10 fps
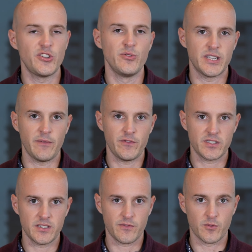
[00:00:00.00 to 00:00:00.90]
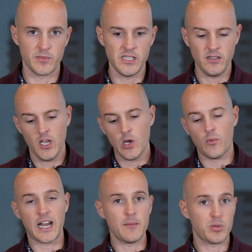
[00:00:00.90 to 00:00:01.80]
huge emphasis for me
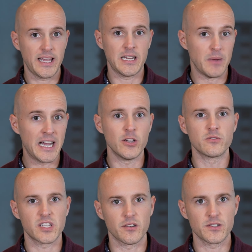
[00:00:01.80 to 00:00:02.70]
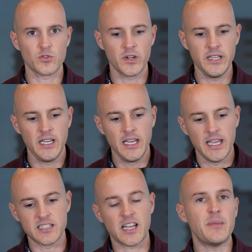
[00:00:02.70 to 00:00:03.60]
when I'm planning my own territory
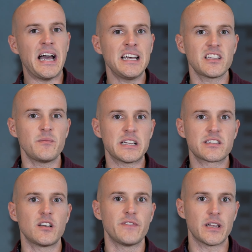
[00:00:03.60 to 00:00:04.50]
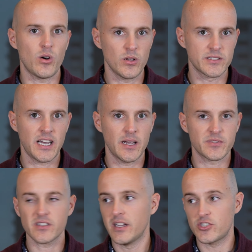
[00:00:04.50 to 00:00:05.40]
is I'm asking myself at all times,